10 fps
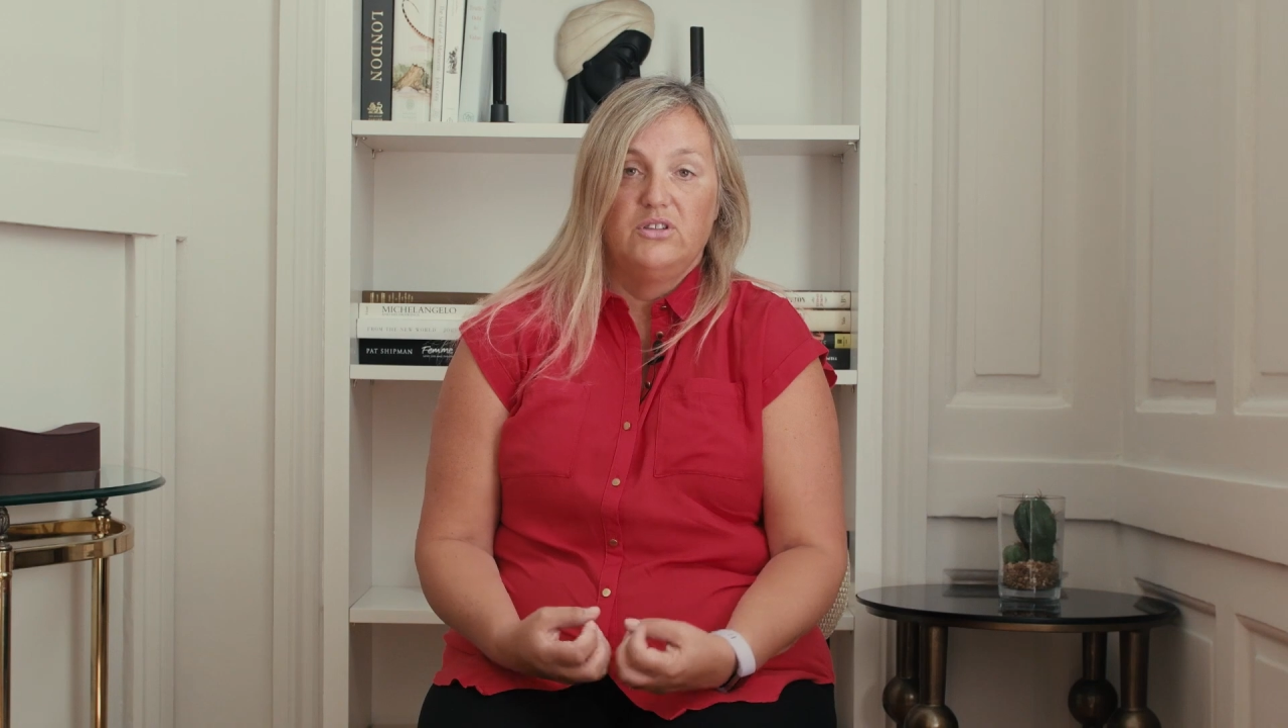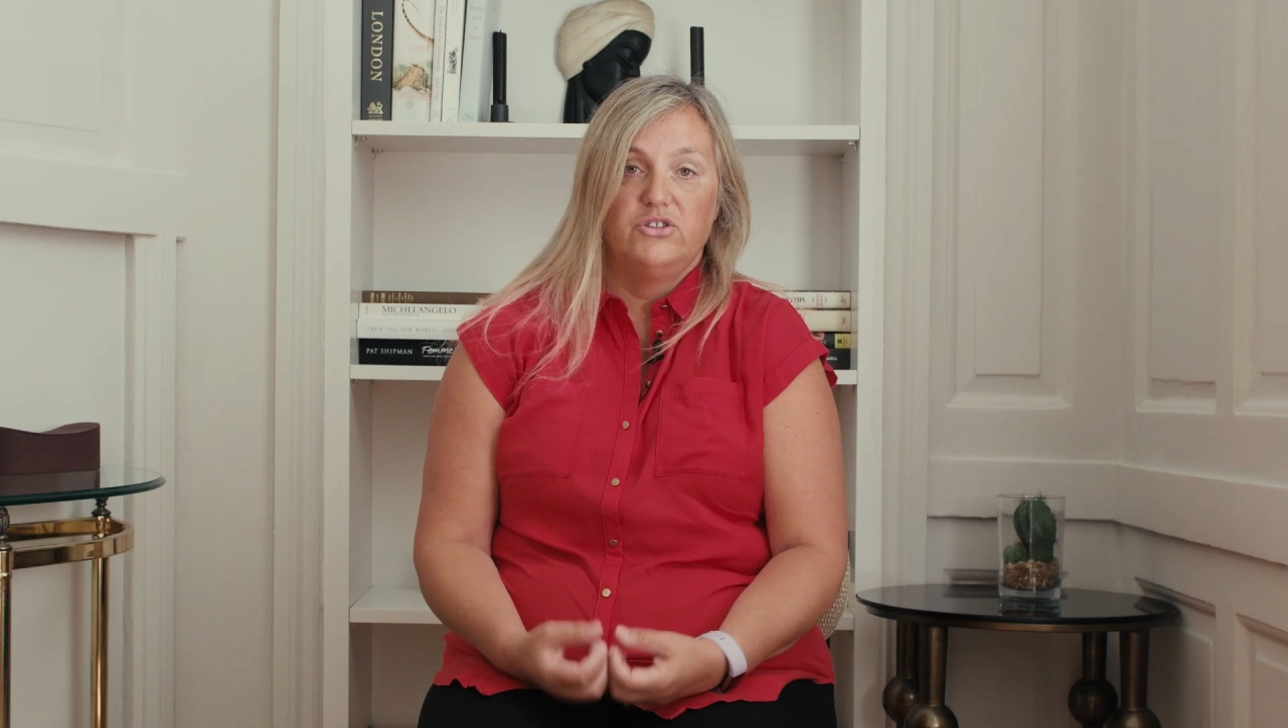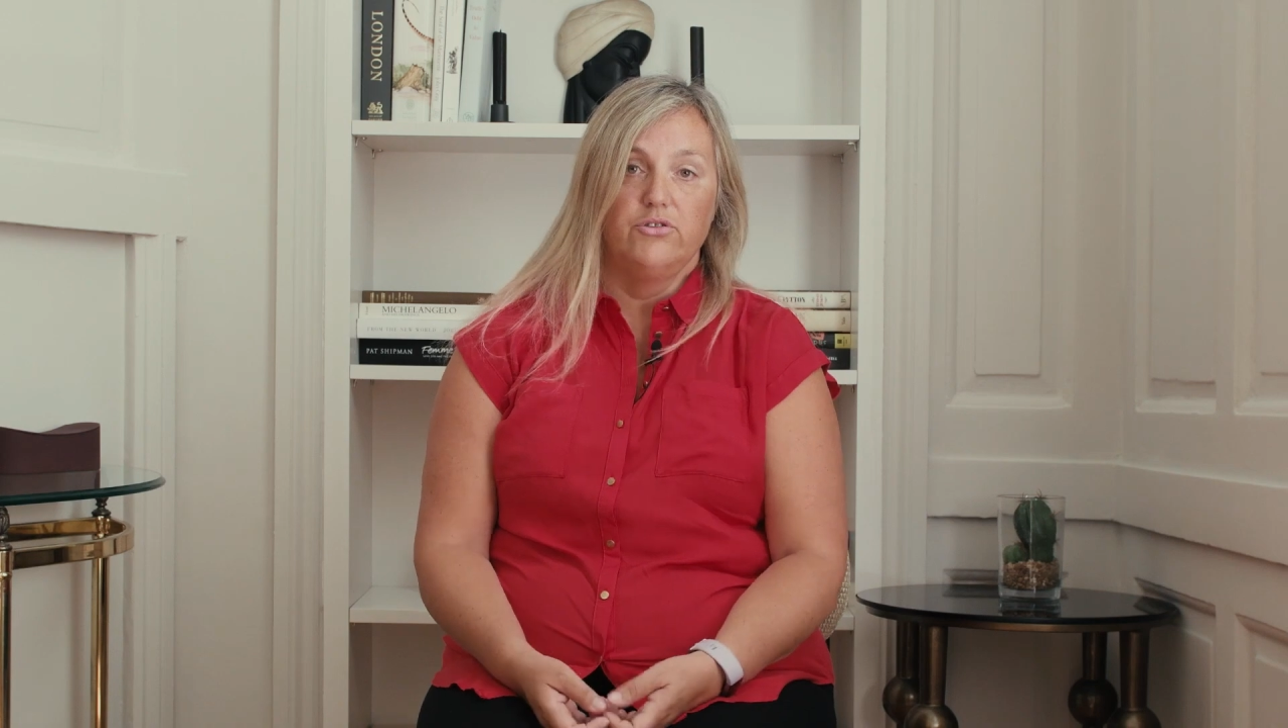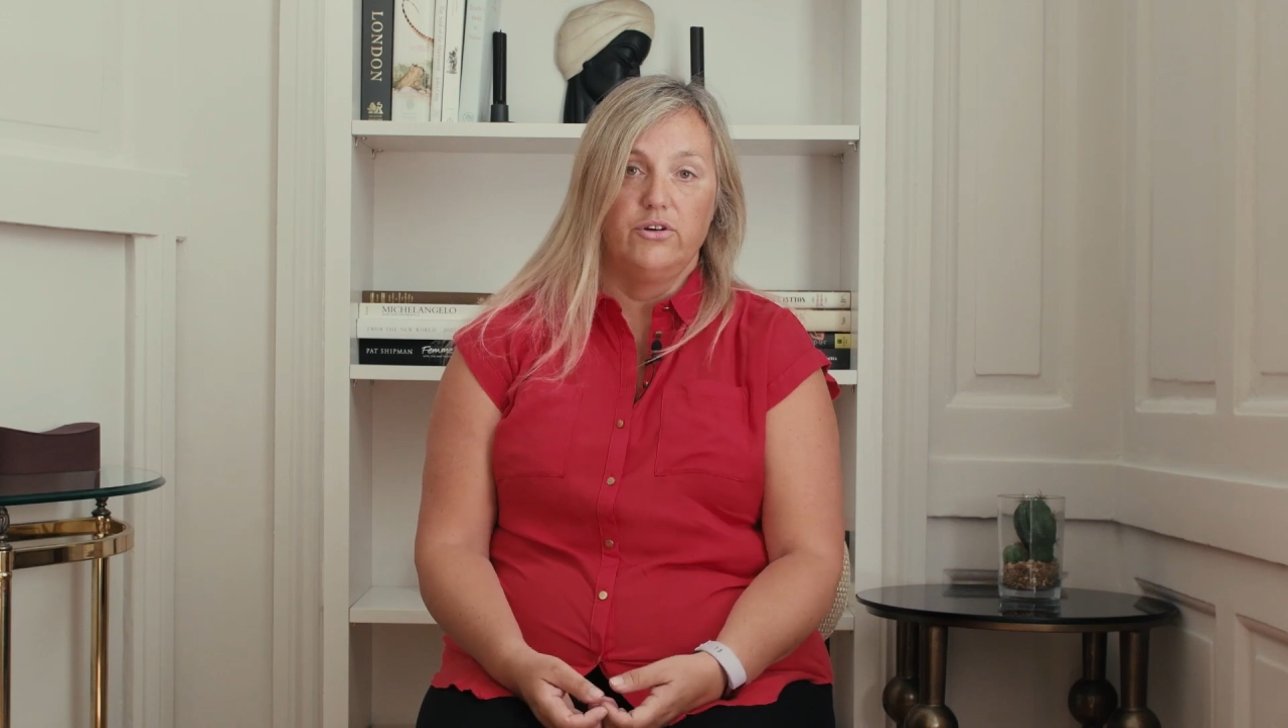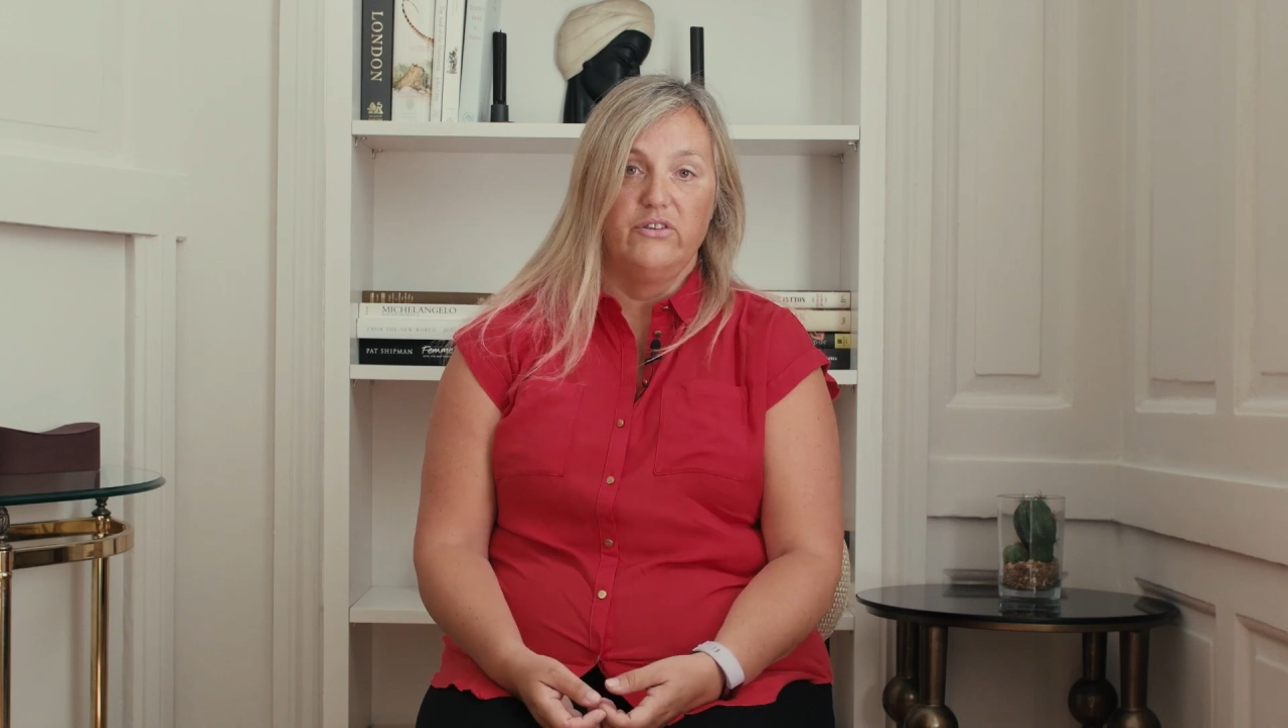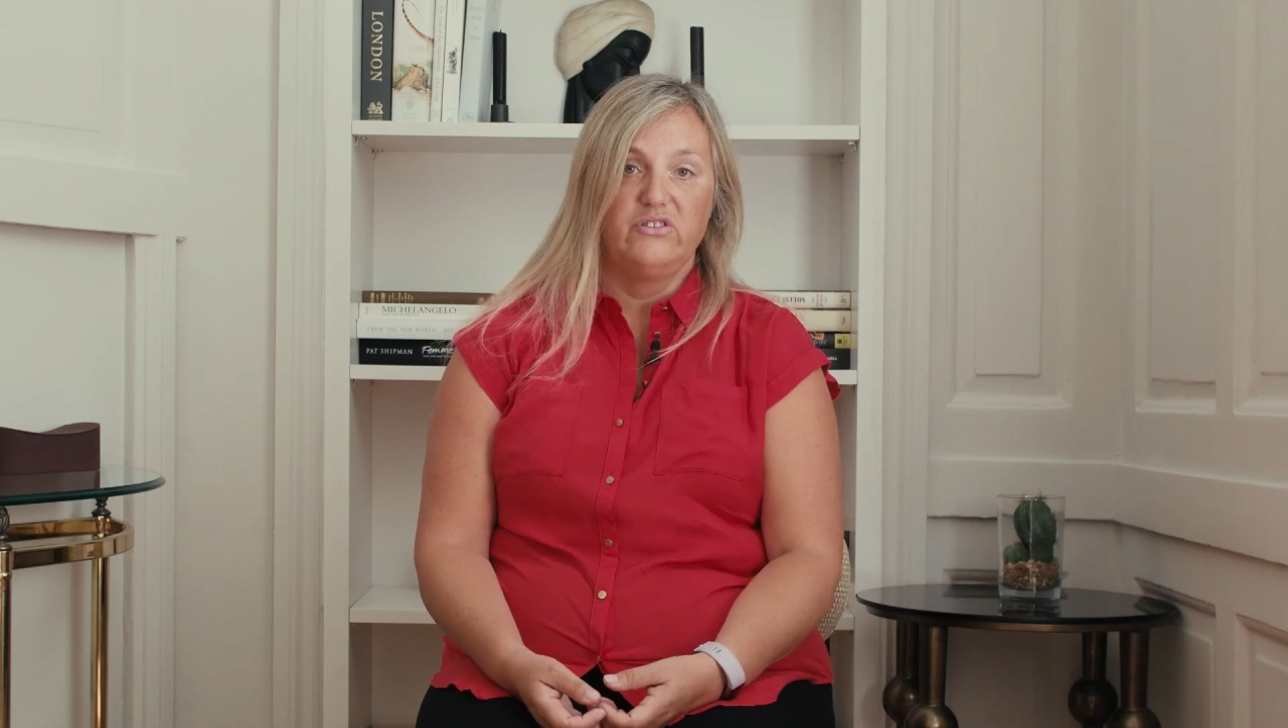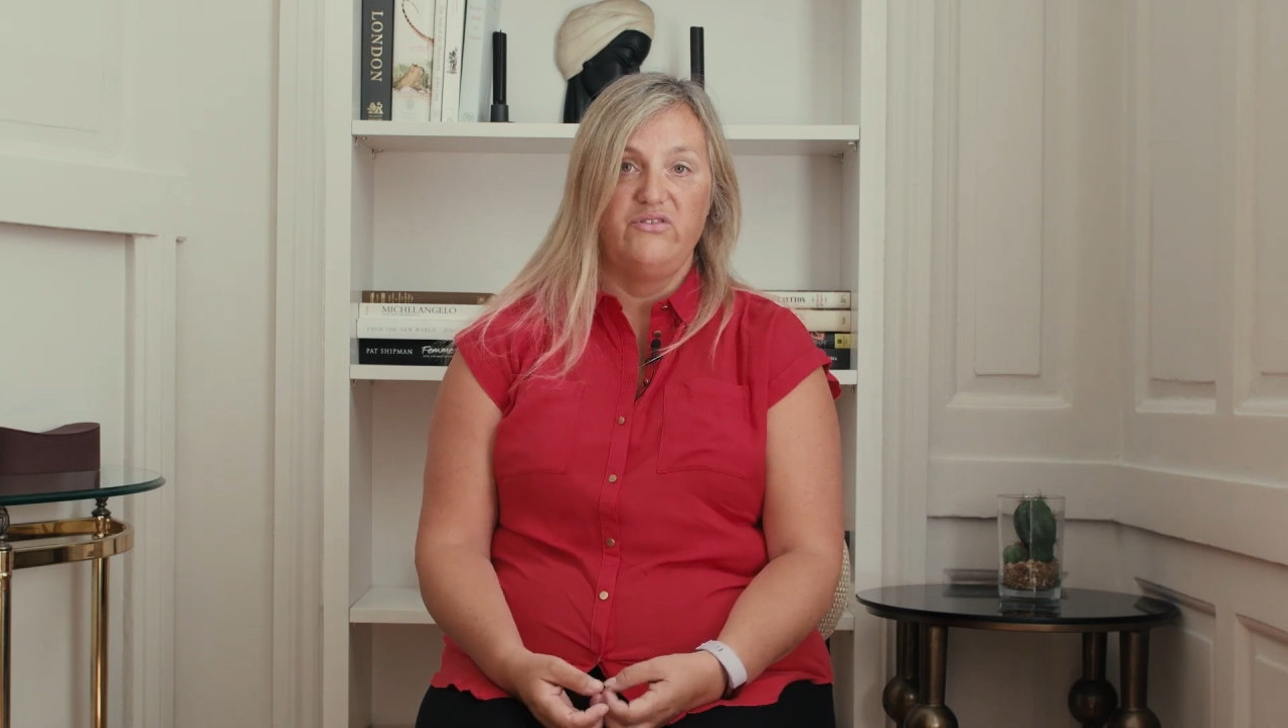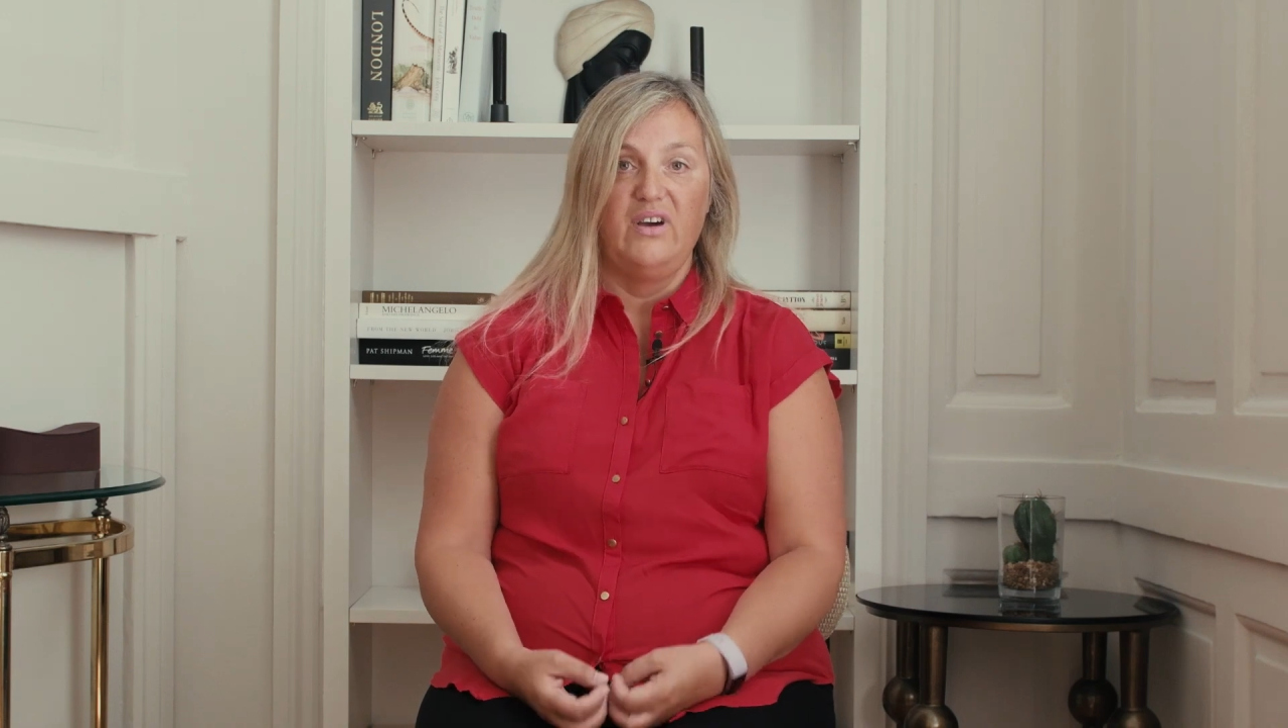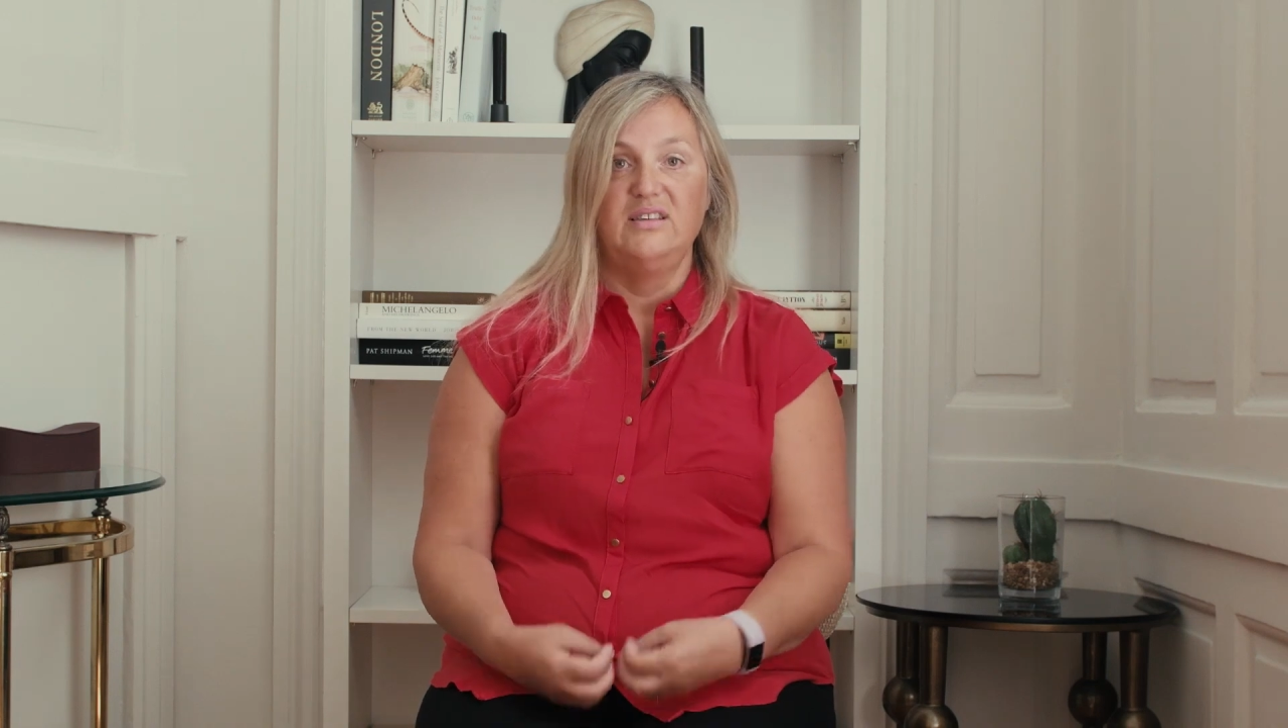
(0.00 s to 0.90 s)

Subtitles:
body's strong enough to